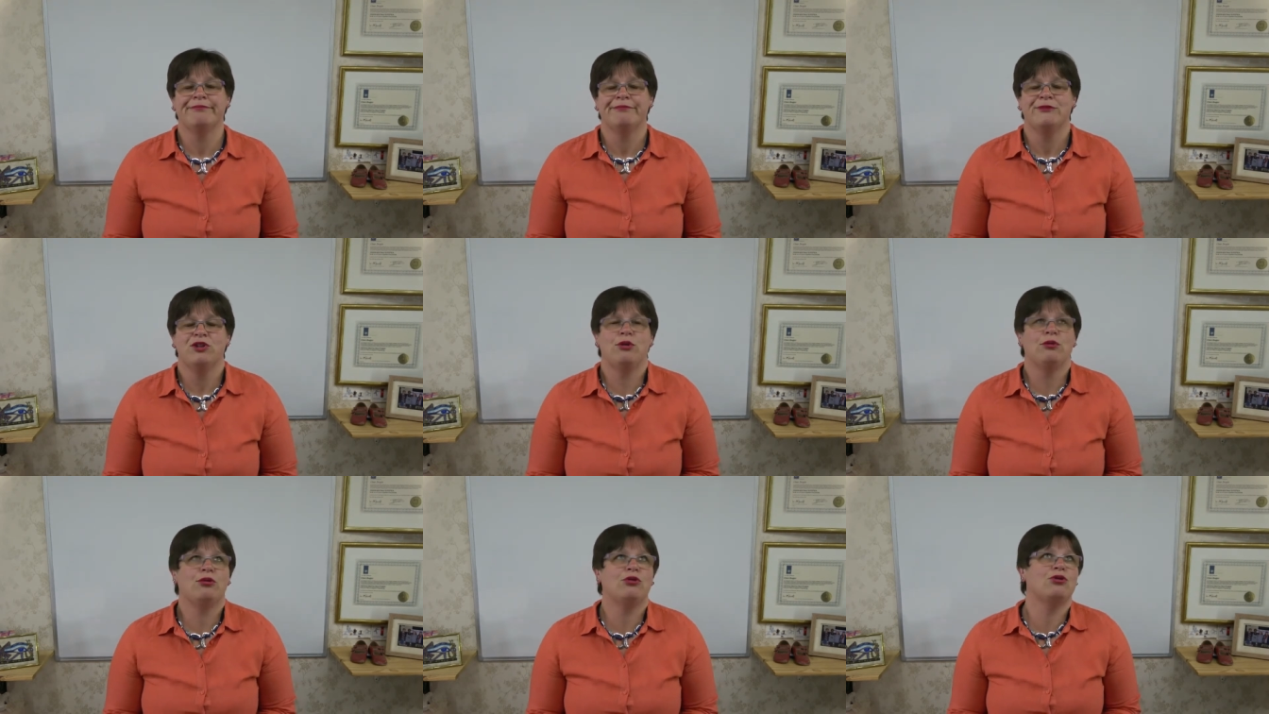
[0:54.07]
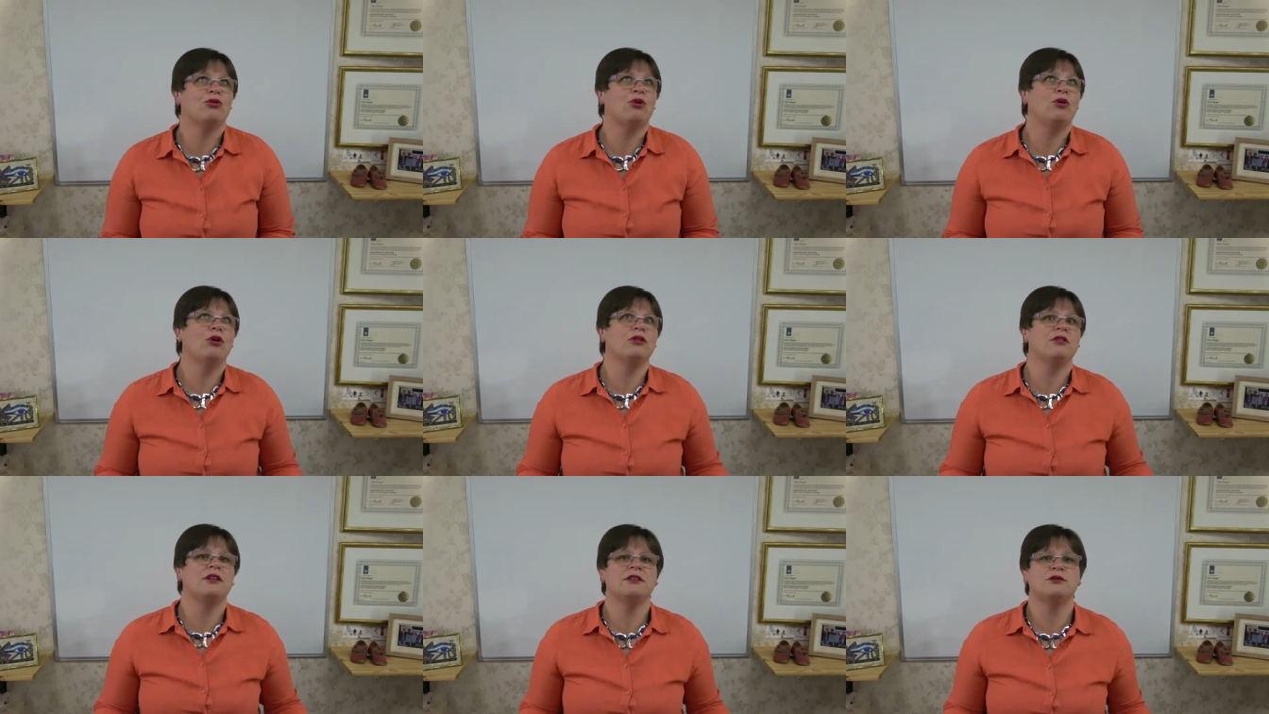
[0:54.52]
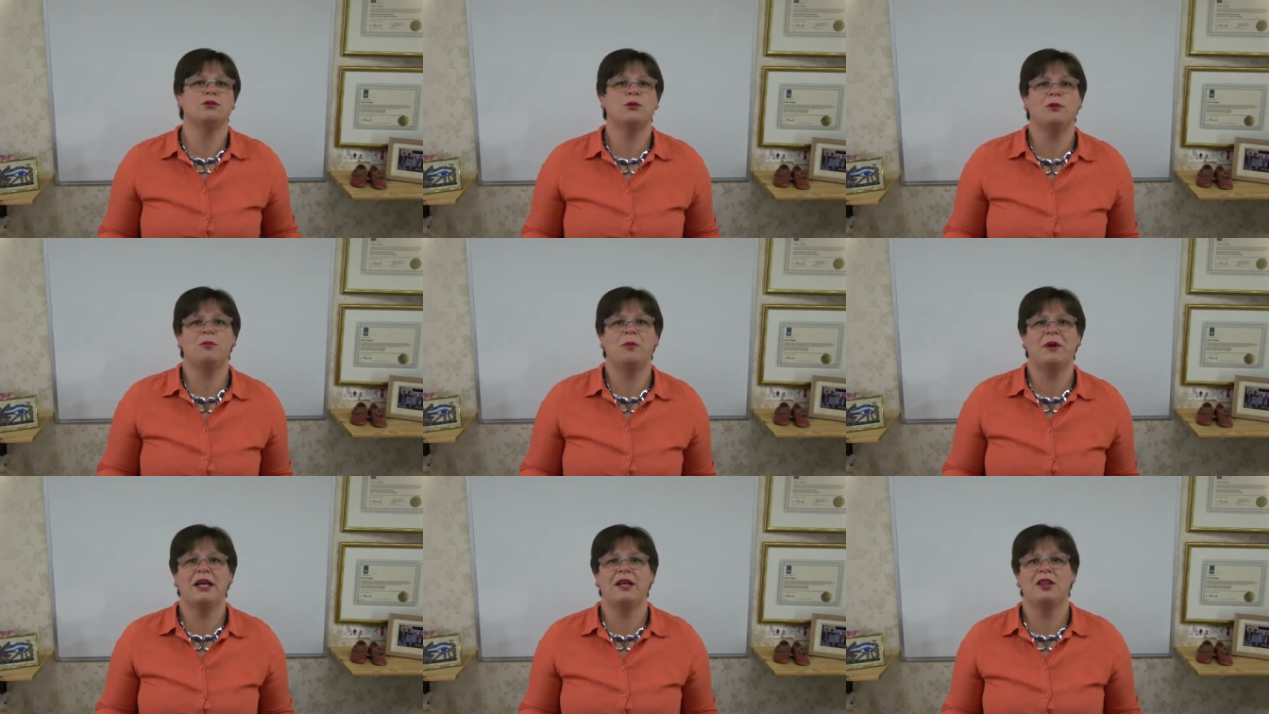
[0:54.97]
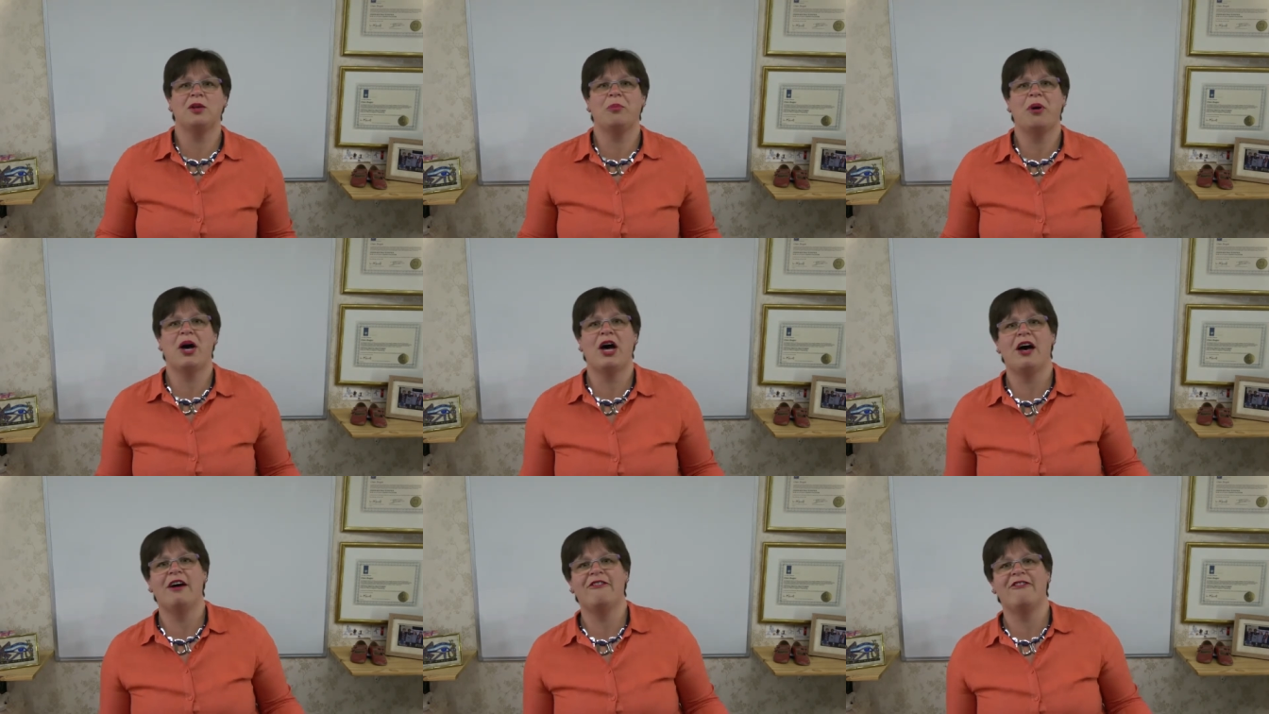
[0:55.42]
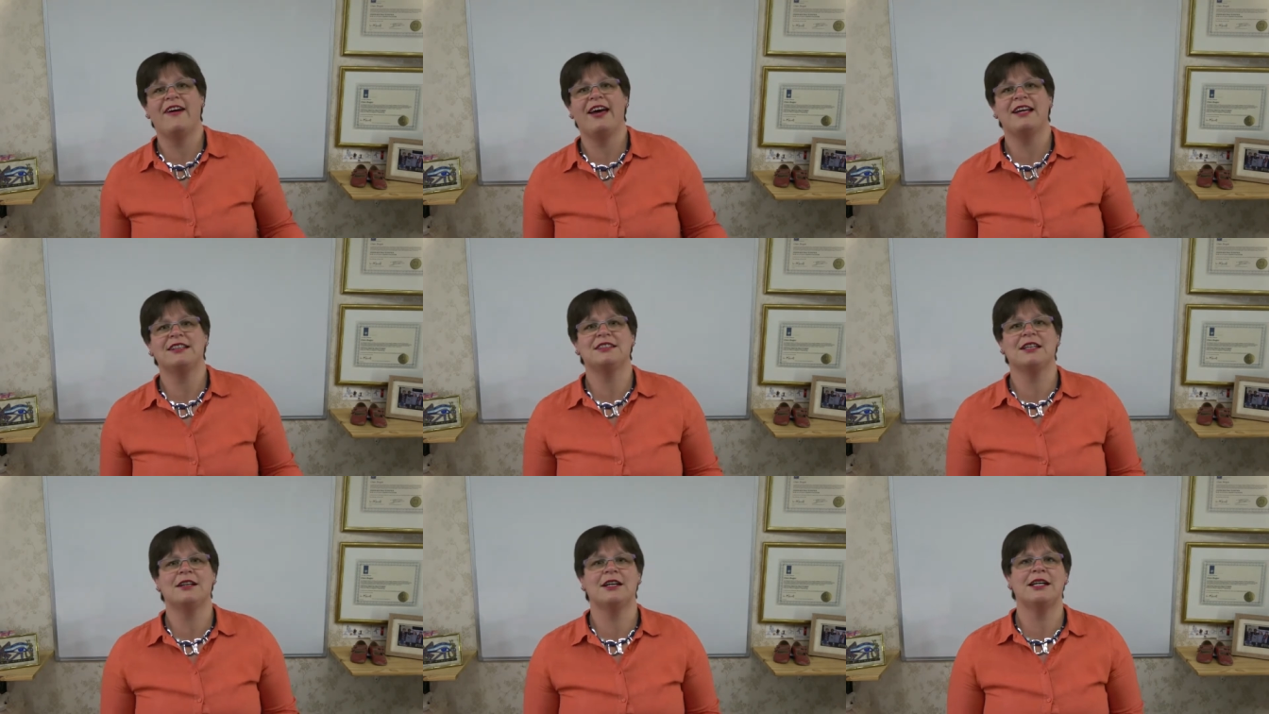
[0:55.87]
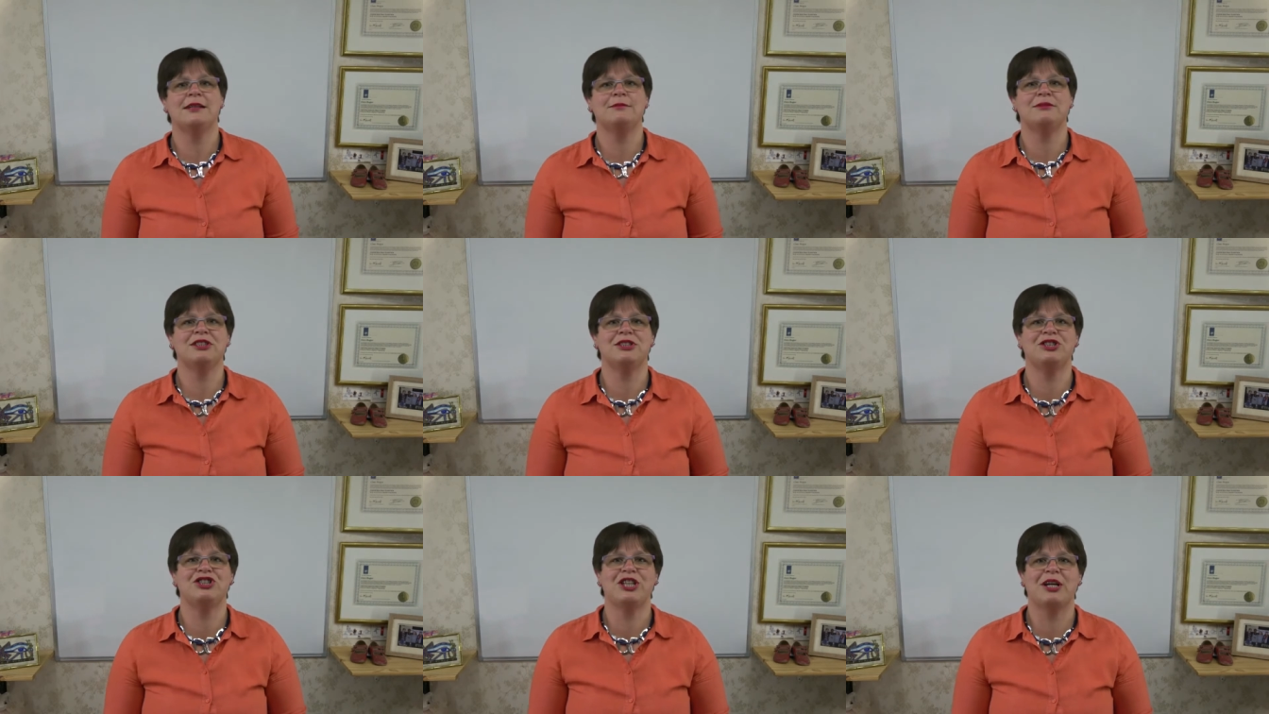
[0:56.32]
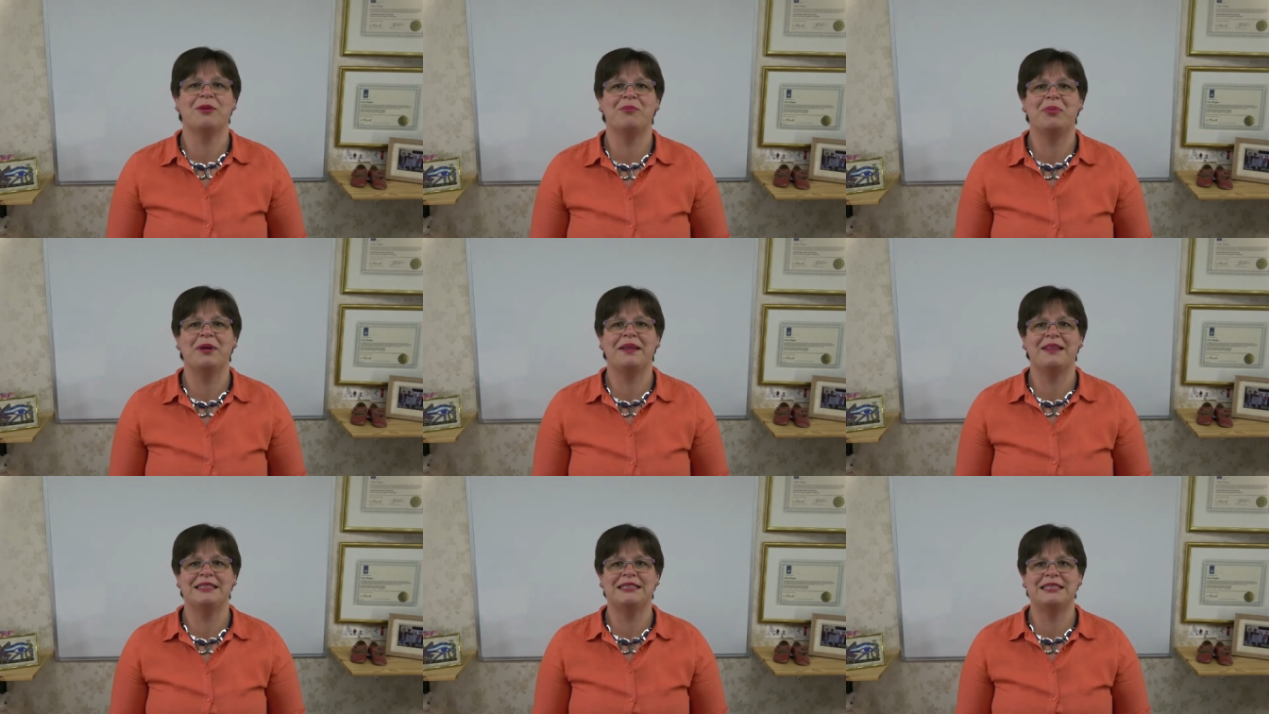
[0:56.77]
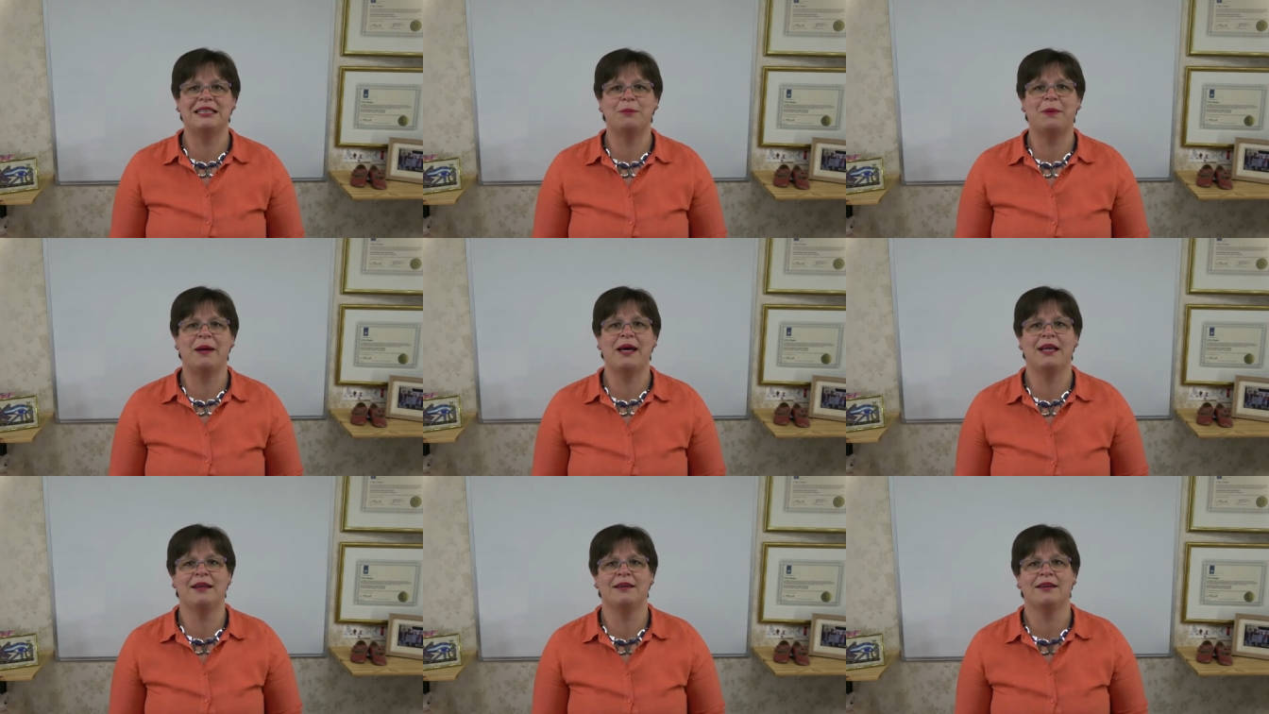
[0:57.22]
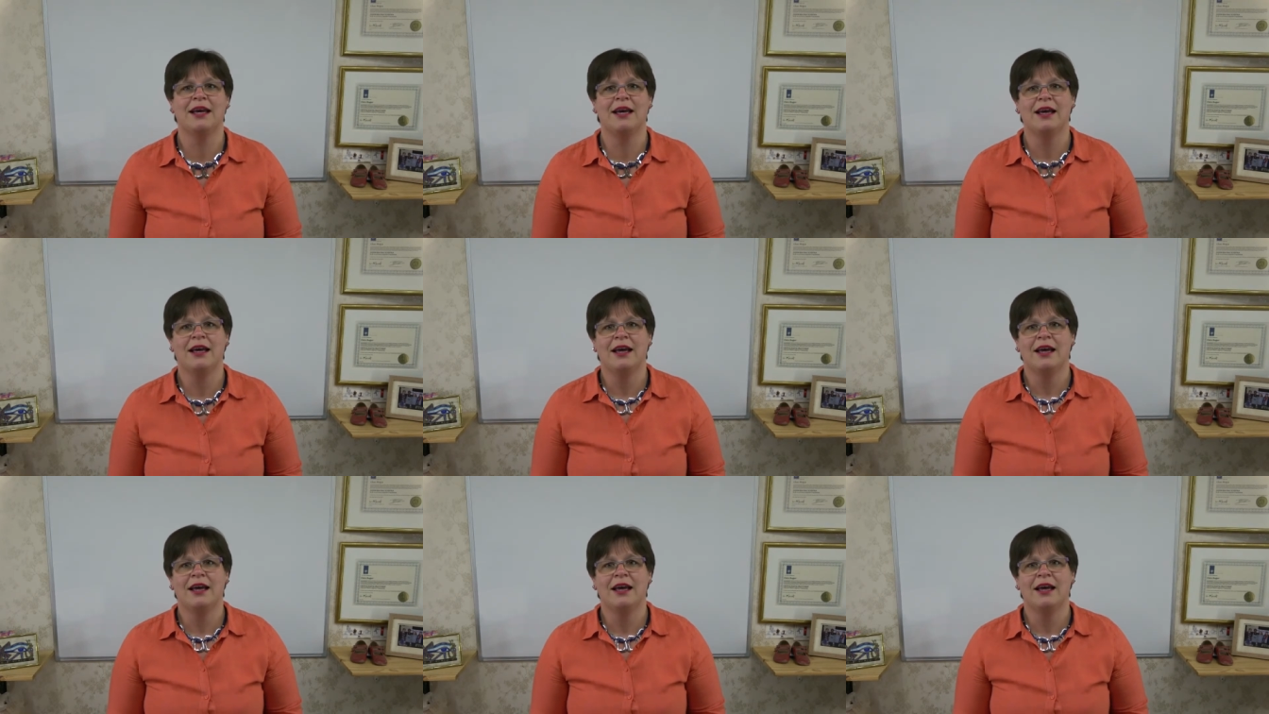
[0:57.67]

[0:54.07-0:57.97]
You thought this would be the perfect time to jump in the deep end